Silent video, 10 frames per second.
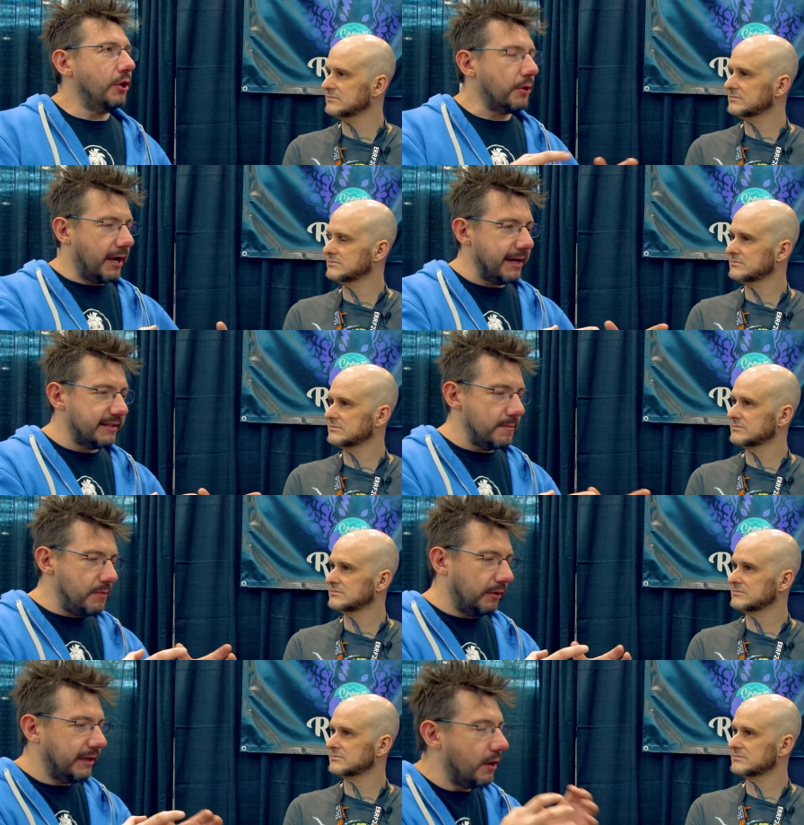Speaker 1: you're custom
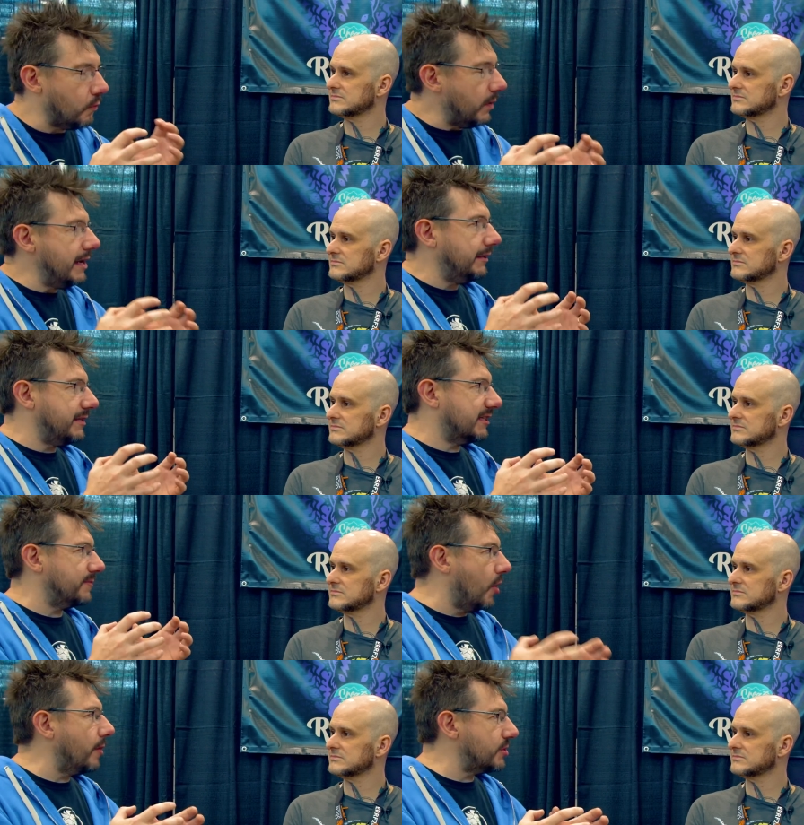building a really
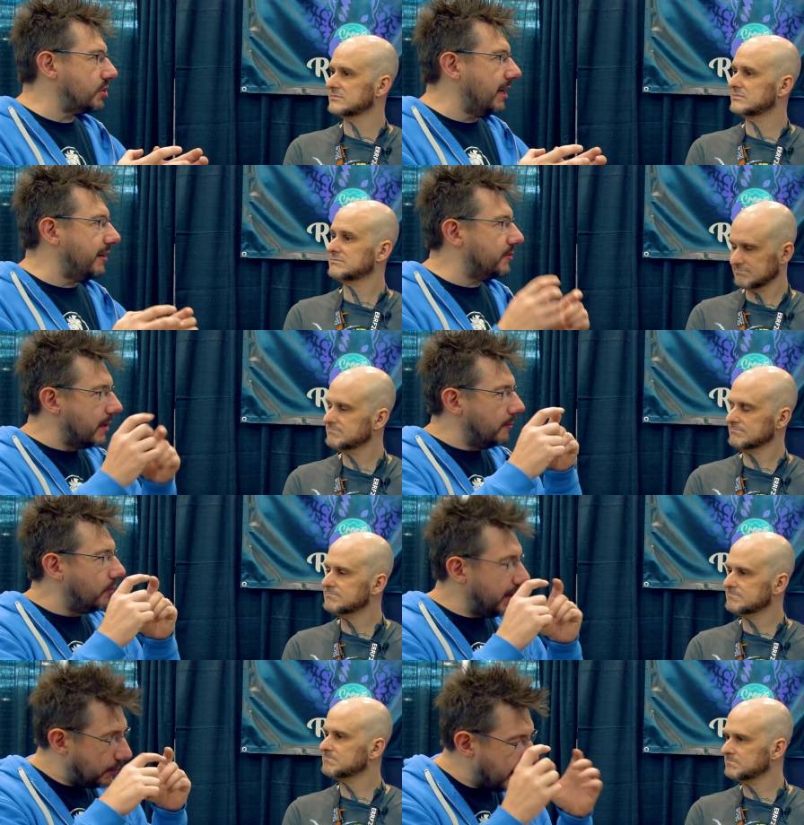small machine,
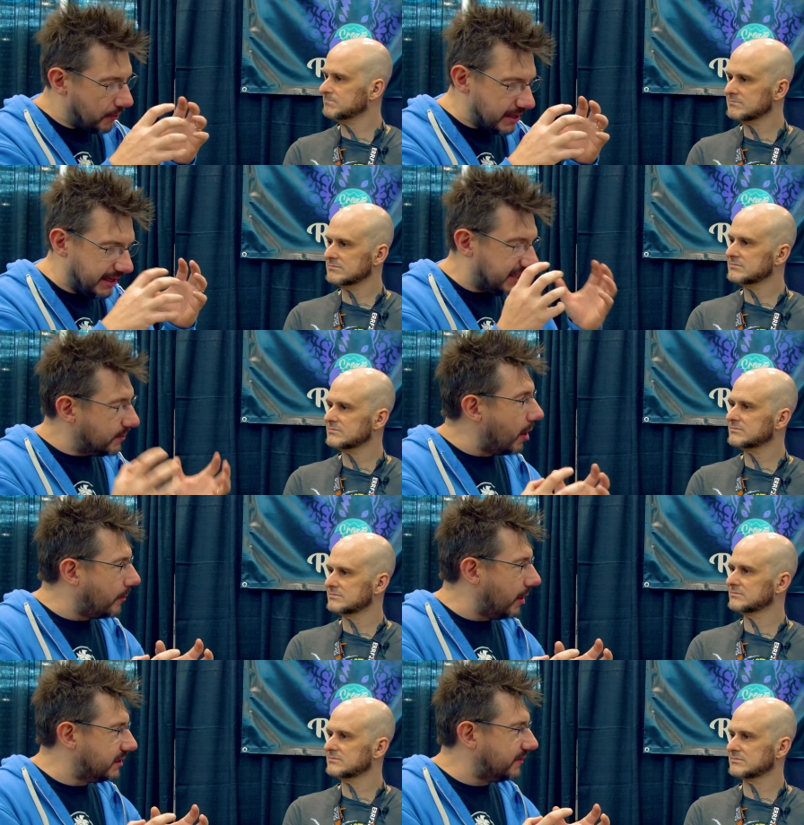3D printing small
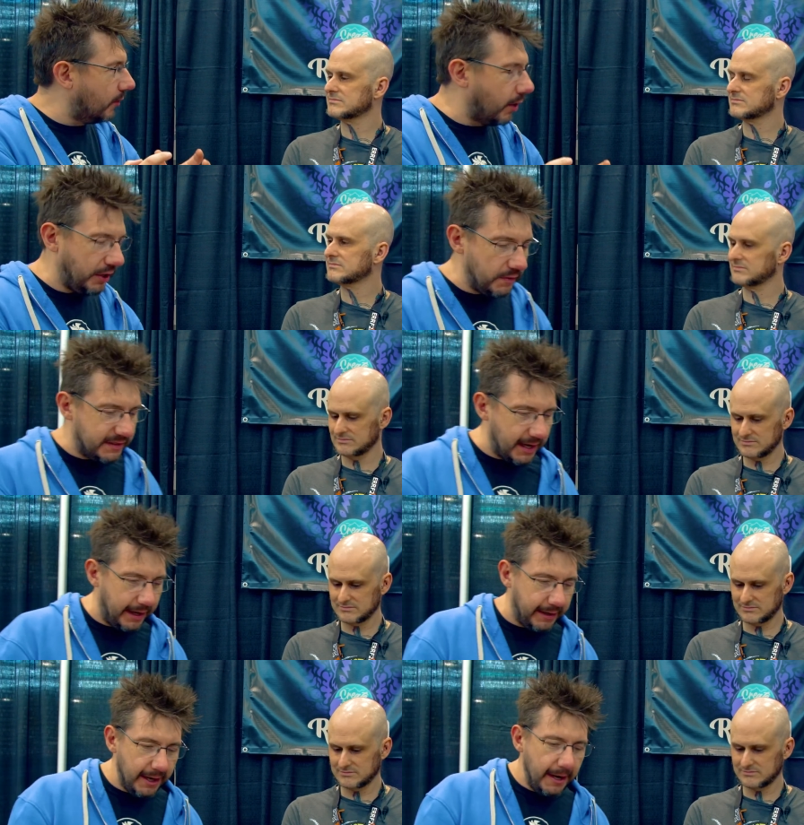parts for. You said,